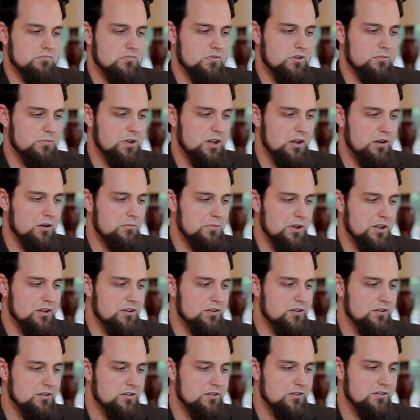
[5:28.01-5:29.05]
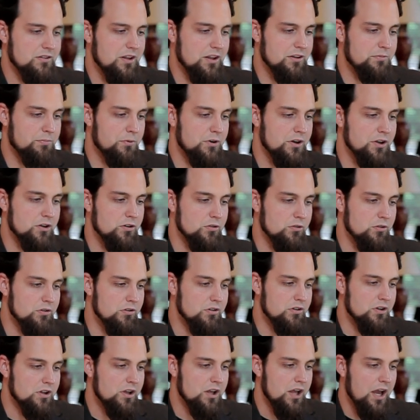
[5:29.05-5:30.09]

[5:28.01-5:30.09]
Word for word: I mean, I mean, that's pretty cool.